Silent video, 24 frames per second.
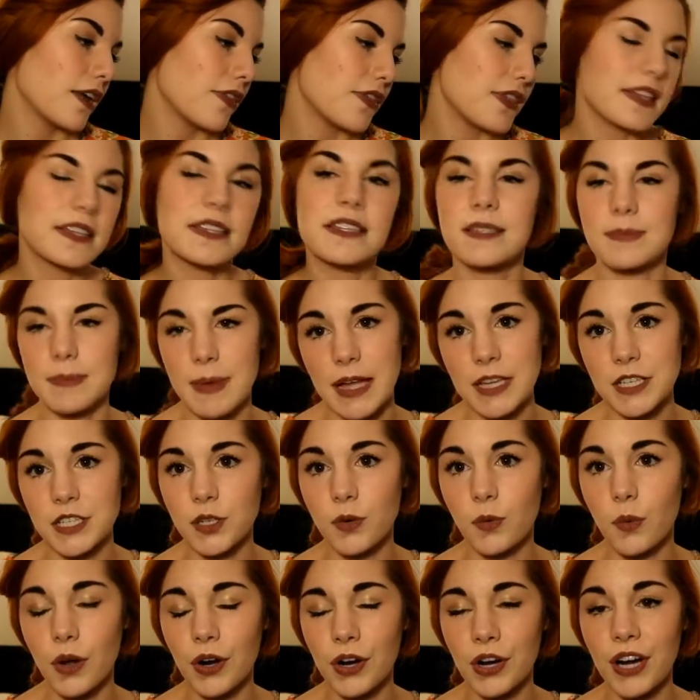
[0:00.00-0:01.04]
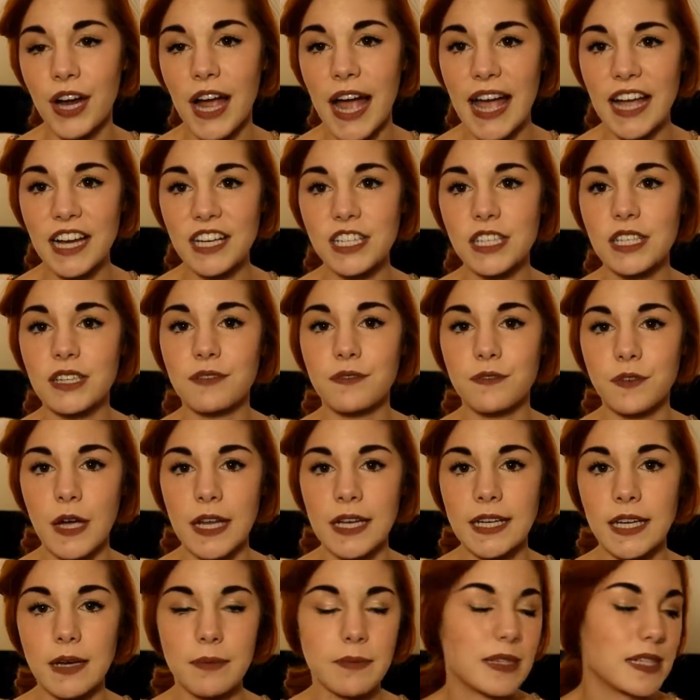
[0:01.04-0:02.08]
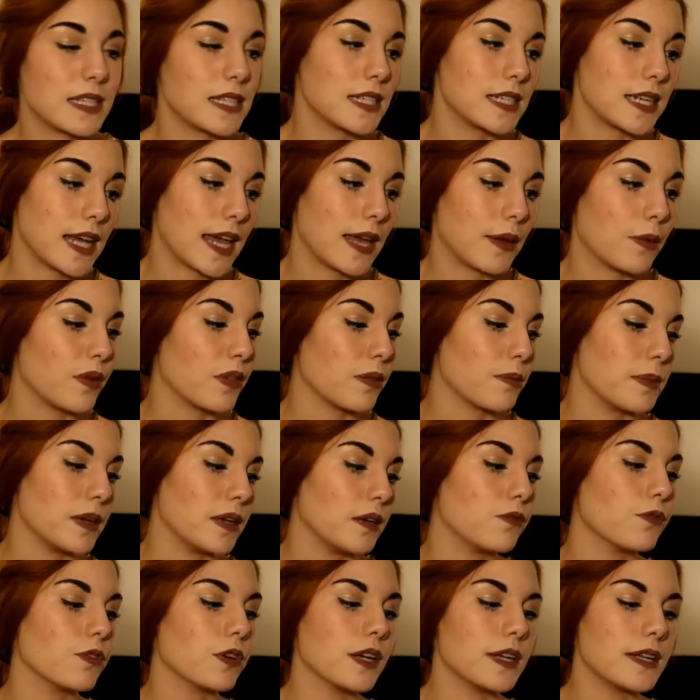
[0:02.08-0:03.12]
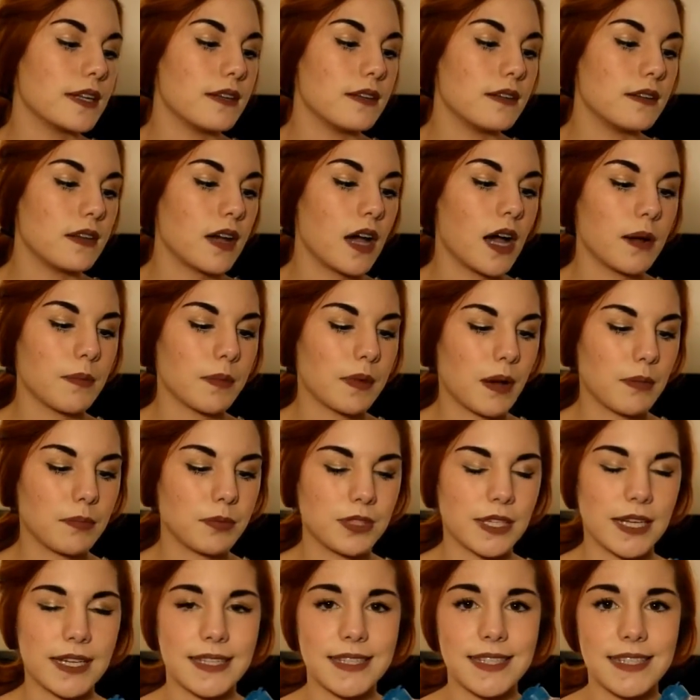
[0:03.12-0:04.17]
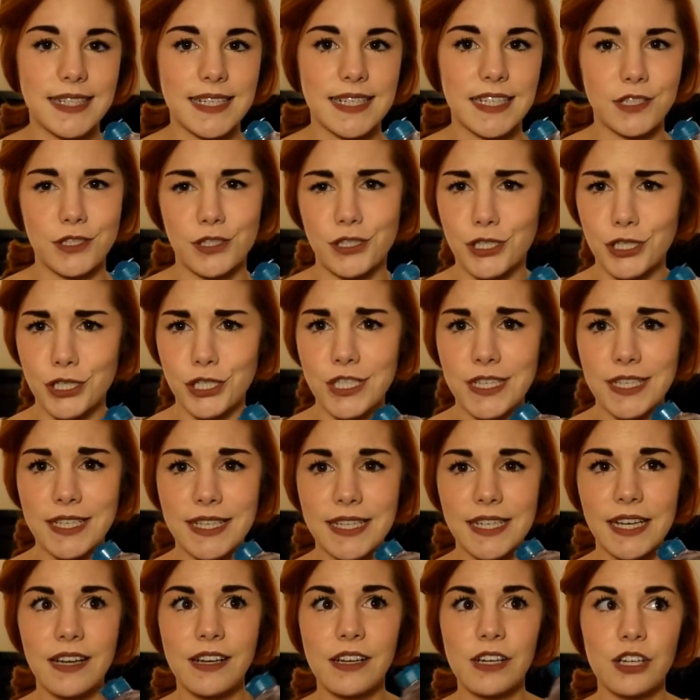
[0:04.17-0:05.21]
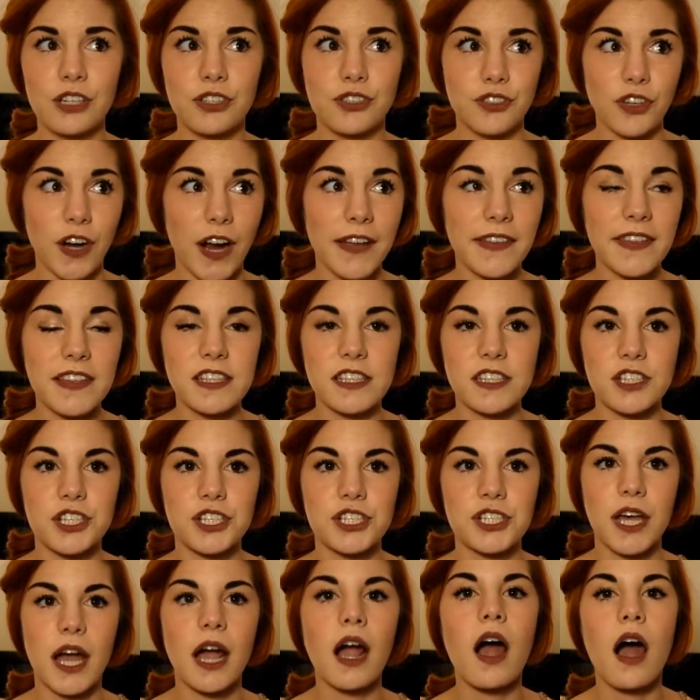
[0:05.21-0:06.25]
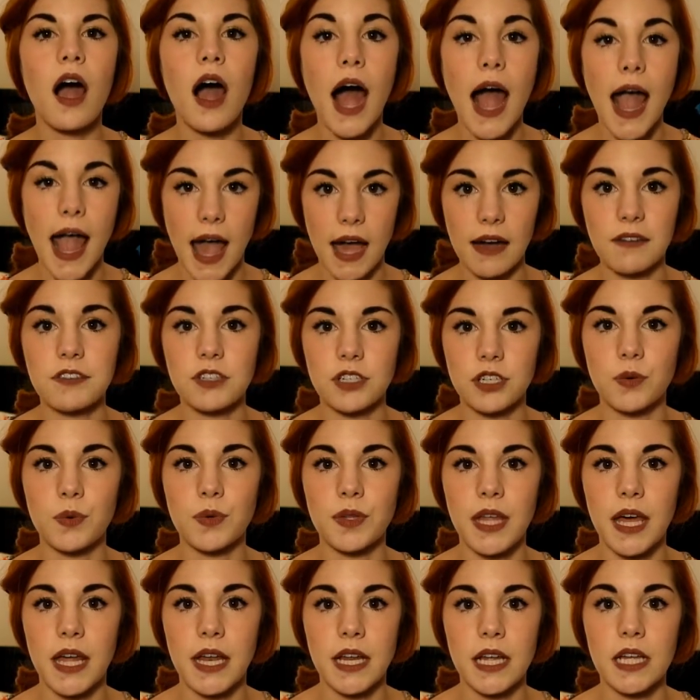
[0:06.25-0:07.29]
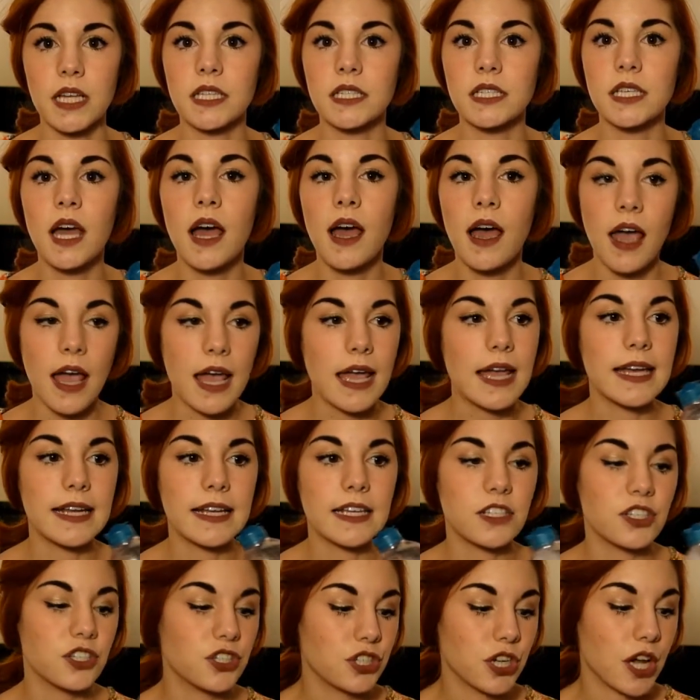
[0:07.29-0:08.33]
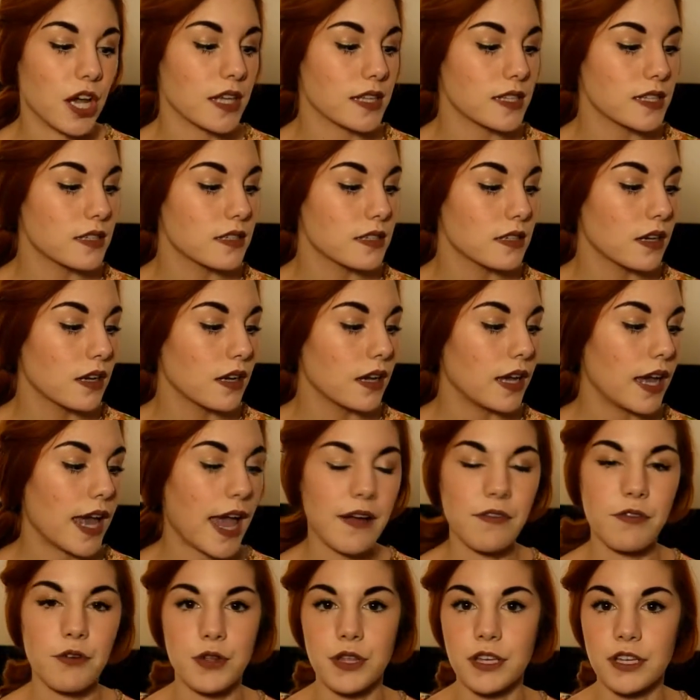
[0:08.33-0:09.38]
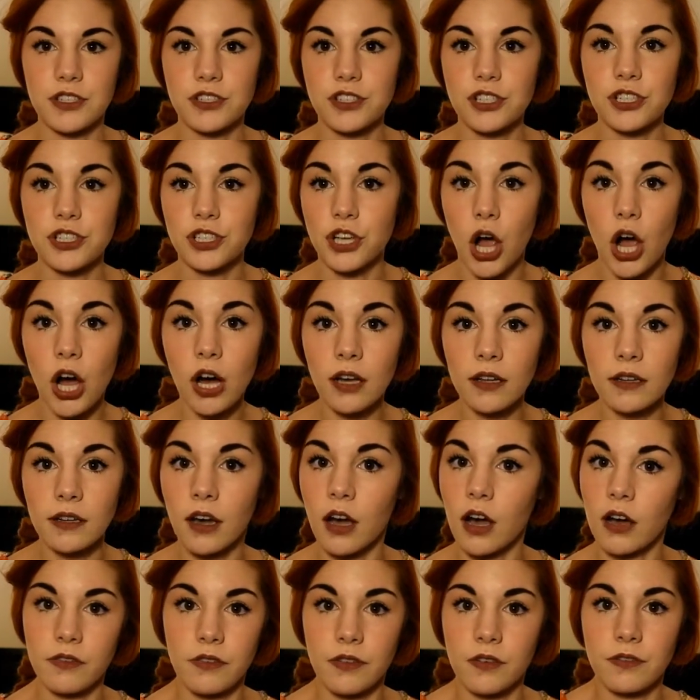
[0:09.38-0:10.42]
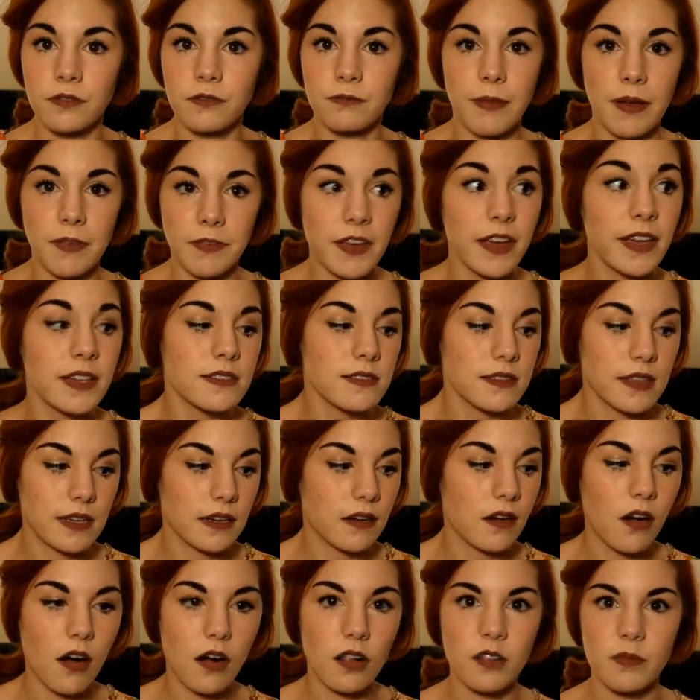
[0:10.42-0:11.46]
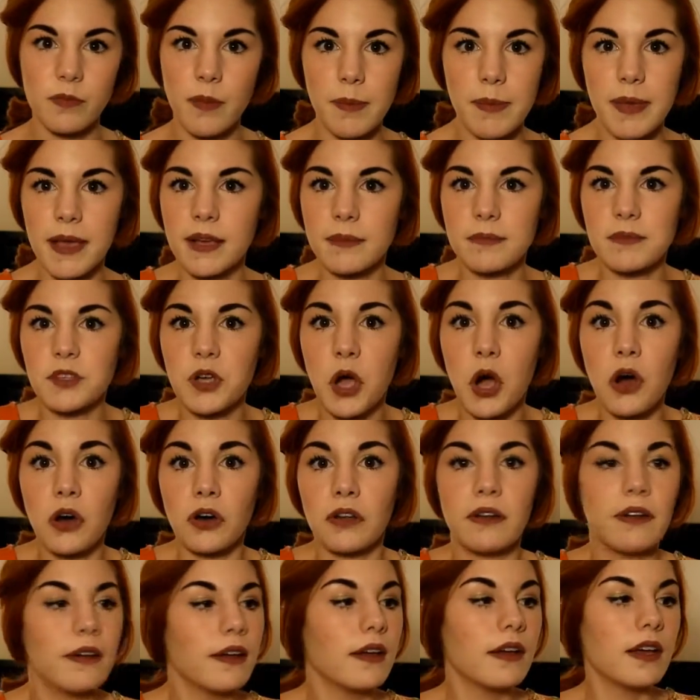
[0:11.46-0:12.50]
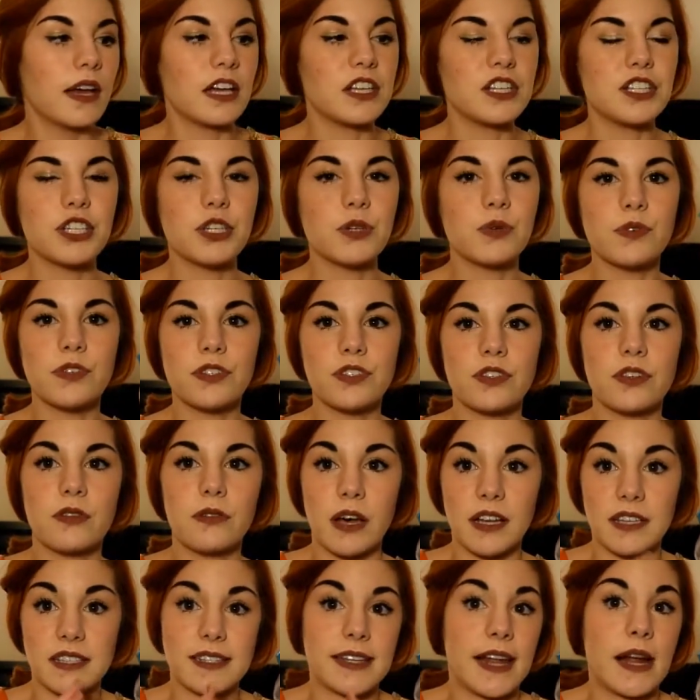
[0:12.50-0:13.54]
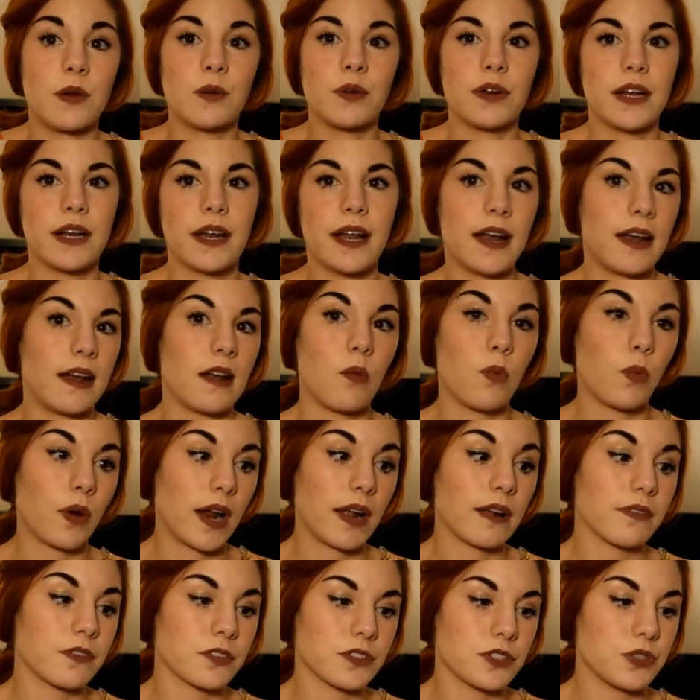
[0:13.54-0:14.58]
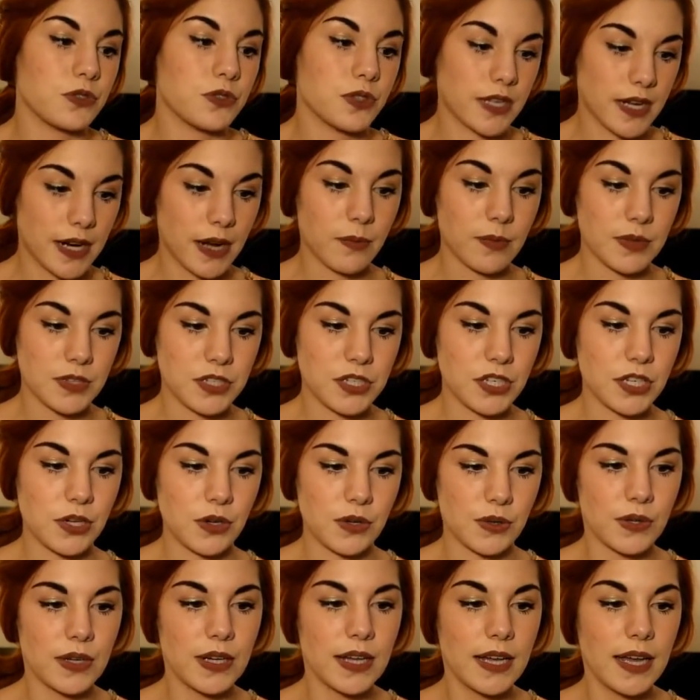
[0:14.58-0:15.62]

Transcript: This is magic water. I actually had a friend come and stay with me for a couple nights, and she tried this and she's like, I have to know what that is. It is just, everything's just gone off of my face. Like, all of my makeup's gone. And she was astounded, and when I first used it I was too.